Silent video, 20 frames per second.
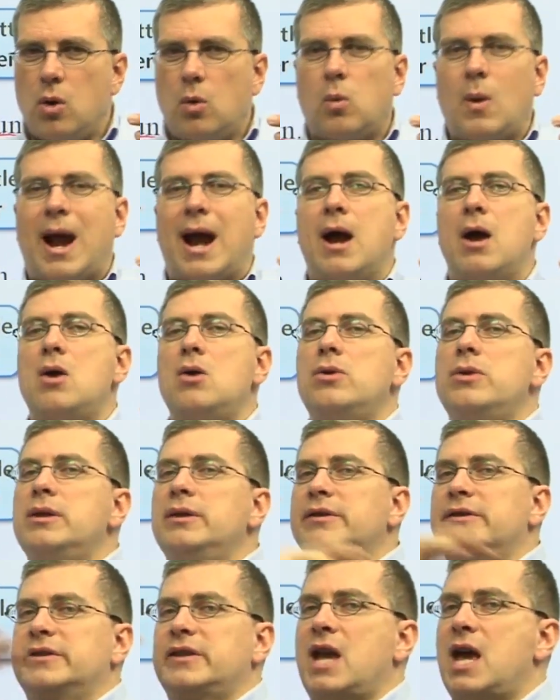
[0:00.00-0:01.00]
around
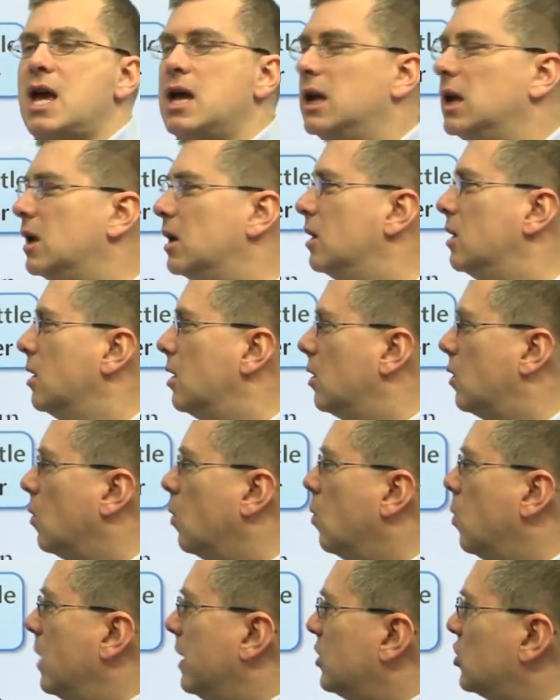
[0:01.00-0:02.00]
the sun.
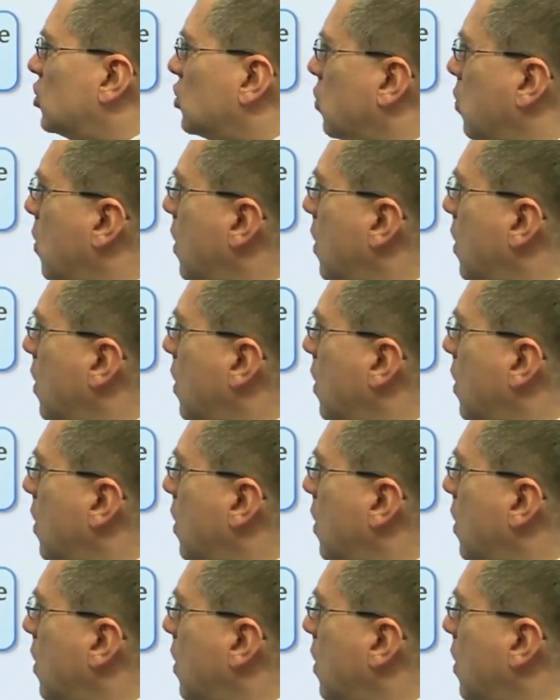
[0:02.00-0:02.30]
Which